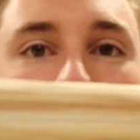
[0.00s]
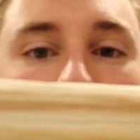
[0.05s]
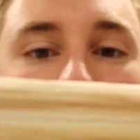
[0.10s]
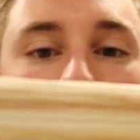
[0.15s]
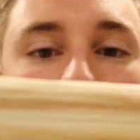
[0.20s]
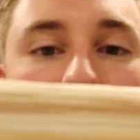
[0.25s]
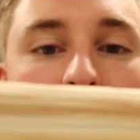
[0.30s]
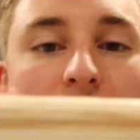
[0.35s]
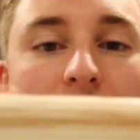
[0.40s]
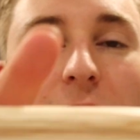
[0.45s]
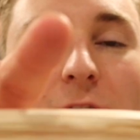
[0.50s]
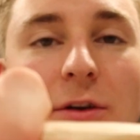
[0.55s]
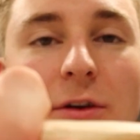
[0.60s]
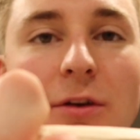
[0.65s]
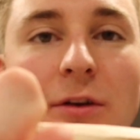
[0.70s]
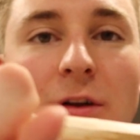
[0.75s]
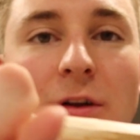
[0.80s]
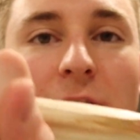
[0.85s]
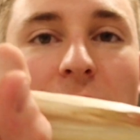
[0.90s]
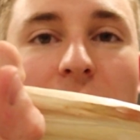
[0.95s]
down. It's a
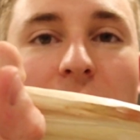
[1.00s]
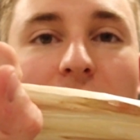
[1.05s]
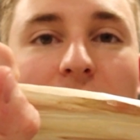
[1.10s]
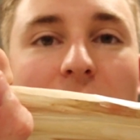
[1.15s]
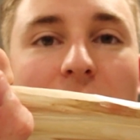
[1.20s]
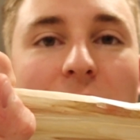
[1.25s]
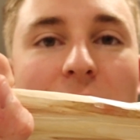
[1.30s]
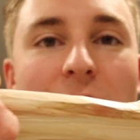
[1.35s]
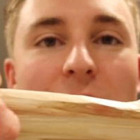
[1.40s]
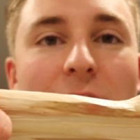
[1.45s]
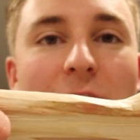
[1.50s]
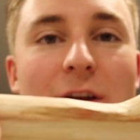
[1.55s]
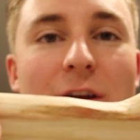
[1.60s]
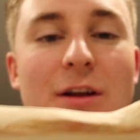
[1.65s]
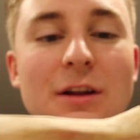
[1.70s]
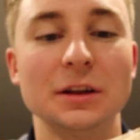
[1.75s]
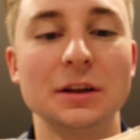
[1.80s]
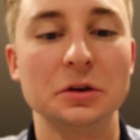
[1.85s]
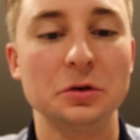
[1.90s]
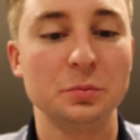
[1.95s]
little
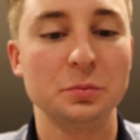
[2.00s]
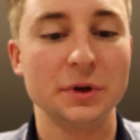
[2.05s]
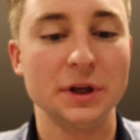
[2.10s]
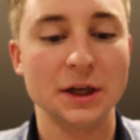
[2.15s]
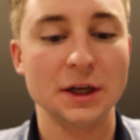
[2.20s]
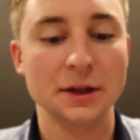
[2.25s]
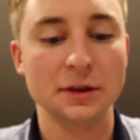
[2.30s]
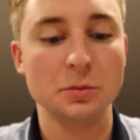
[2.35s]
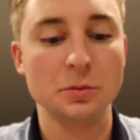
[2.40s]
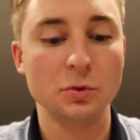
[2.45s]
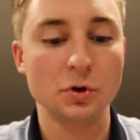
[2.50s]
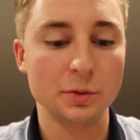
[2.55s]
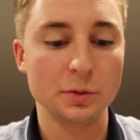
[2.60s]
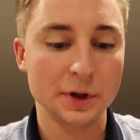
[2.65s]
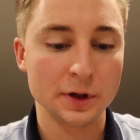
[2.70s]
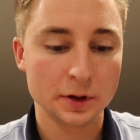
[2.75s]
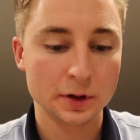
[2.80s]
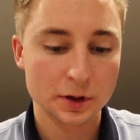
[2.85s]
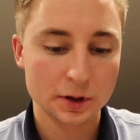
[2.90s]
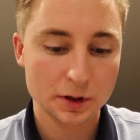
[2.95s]
big at the
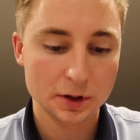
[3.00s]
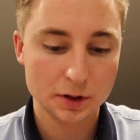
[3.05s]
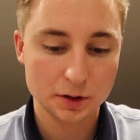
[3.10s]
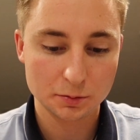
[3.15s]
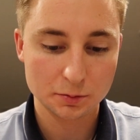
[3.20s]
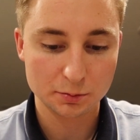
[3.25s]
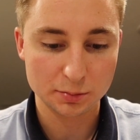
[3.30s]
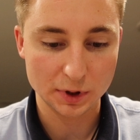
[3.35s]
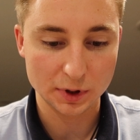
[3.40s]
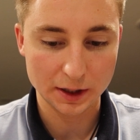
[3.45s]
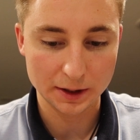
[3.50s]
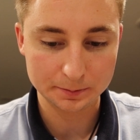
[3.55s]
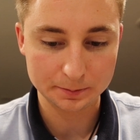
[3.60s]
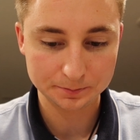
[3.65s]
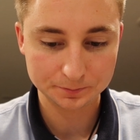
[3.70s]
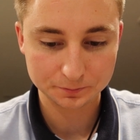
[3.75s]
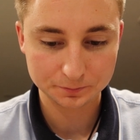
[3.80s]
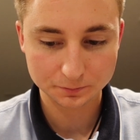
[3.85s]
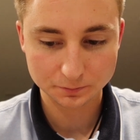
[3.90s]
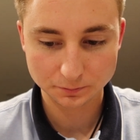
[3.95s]
moment,
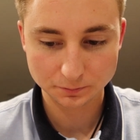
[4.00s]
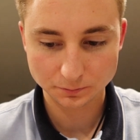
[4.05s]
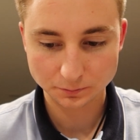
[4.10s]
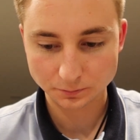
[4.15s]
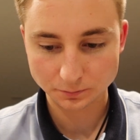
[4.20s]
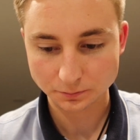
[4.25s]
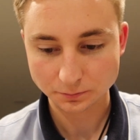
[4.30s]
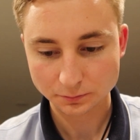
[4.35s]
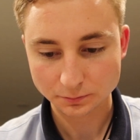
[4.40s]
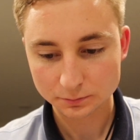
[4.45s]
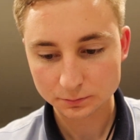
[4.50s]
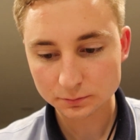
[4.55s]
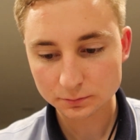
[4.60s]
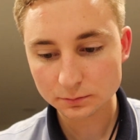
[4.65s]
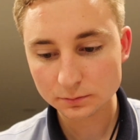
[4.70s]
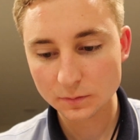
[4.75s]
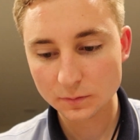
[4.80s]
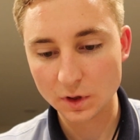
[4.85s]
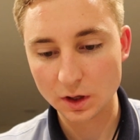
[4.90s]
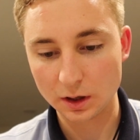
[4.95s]
but
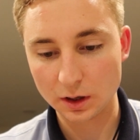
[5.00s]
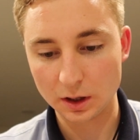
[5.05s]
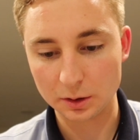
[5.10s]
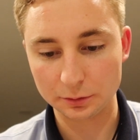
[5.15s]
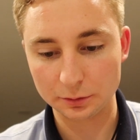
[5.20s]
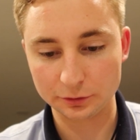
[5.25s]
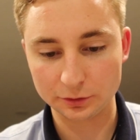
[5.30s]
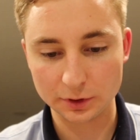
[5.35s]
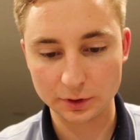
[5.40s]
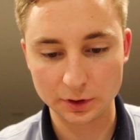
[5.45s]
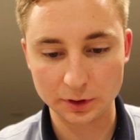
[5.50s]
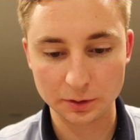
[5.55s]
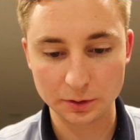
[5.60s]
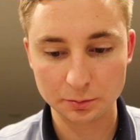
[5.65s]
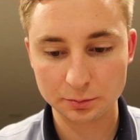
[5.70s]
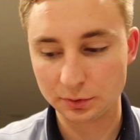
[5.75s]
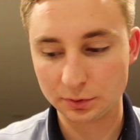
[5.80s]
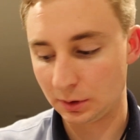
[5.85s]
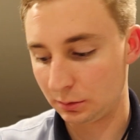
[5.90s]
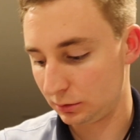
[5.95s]
I was gonna
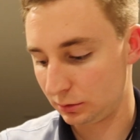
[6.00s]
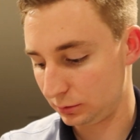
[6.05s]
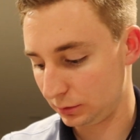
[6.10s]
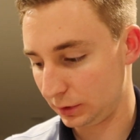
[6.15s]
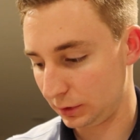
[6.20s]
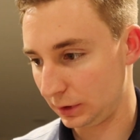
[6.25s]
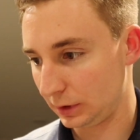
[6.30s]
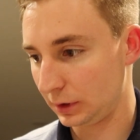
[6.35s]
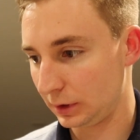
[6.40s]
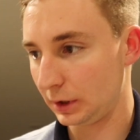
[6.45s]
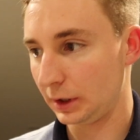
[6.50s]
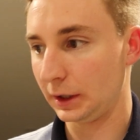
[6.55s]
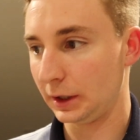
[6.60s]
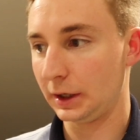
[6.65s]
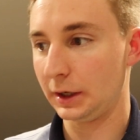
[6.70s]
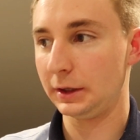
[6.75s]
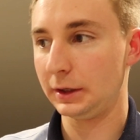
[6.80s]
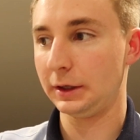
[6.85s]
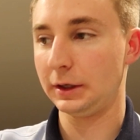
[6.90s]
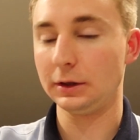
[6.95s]
probably I
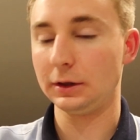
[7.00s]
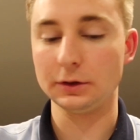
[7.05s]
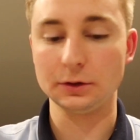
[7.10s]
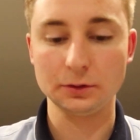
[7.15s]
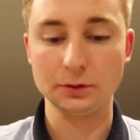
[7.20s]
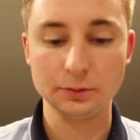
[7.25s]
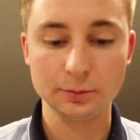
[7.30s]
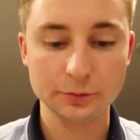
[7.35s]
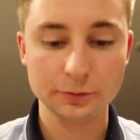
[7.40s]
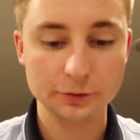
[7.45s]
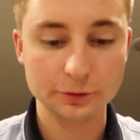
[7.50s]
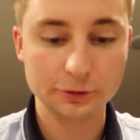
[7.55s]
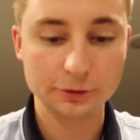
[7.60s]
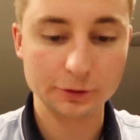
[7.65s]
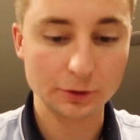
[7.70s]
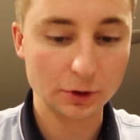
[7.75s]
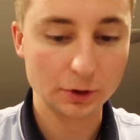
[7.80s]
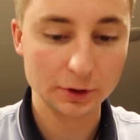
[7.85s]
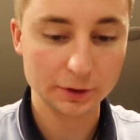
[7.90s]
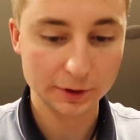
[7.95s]
got like a little
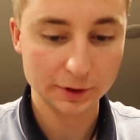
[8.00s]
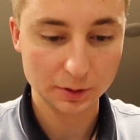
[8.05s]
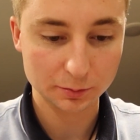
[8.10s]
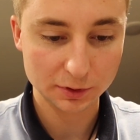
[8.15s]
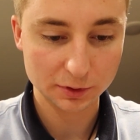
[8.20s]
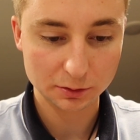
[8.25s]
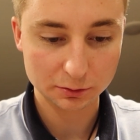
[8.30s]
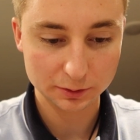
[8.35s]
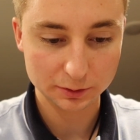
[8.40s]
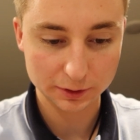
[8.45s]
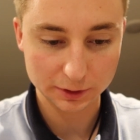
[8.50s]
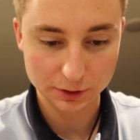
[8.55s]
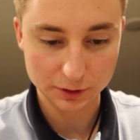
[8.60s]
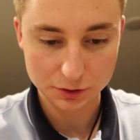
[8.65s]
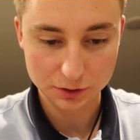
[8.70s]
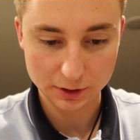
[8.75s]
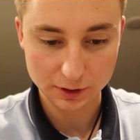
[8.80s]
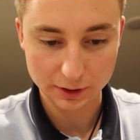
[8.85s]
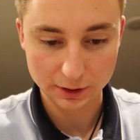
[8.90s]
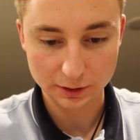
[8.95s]
saw that I'm probably gonna
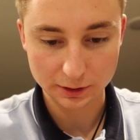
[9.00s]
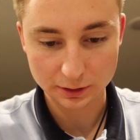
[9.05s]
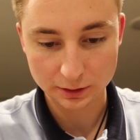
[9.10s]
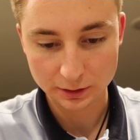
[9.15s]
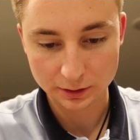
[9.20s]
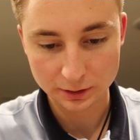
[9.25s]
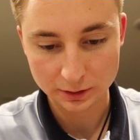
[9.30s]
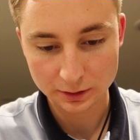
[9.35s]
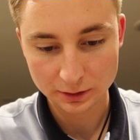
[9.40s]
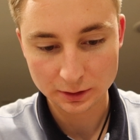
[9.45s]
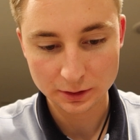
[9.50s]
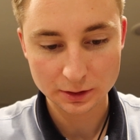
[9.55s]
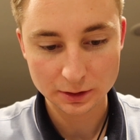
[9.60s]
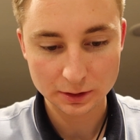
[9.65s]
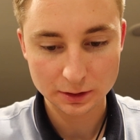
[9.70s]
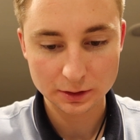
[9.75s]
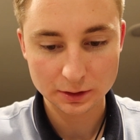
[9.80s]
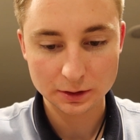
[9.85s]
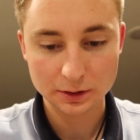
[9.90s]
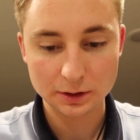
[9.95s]
try and
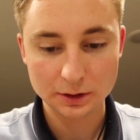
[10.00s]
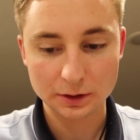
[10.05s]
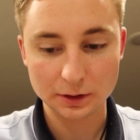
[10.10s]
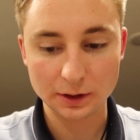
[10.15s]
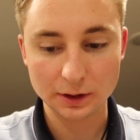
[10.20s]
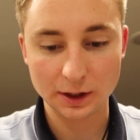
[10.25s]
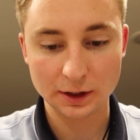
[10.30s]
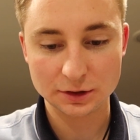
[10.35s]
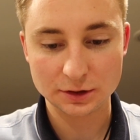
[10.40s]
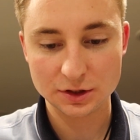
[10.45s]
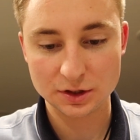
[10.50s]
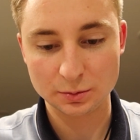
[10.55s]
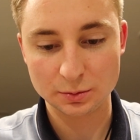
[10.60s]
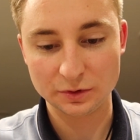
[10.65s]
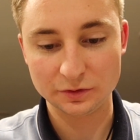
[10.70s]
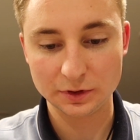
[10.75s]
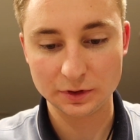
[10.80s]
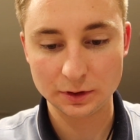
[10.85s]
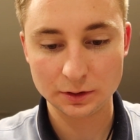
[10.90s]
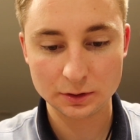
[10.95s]
notch some
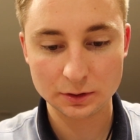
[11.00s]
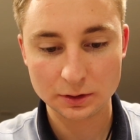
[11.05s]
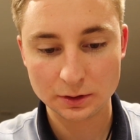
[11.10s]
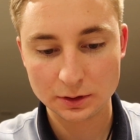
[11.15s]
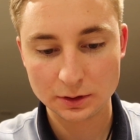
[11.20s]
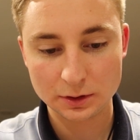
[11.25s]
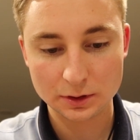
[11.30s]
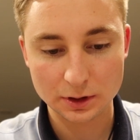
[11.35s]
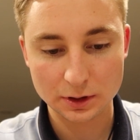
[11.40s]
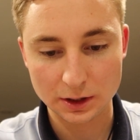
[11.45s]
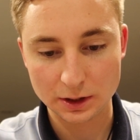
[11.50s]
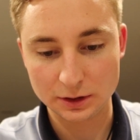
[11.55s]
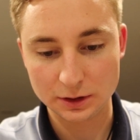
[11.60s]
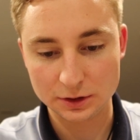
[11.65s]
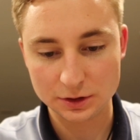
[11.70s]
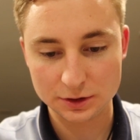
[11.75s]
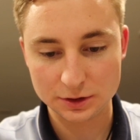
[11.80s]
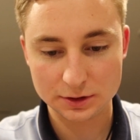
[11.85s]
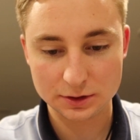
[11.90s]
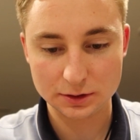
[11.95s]
of it, and
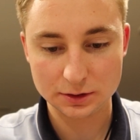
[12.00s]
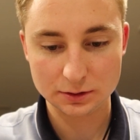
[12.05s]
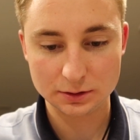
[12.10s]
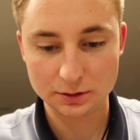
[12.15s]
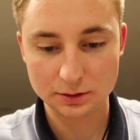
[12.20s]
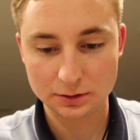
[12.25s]
then just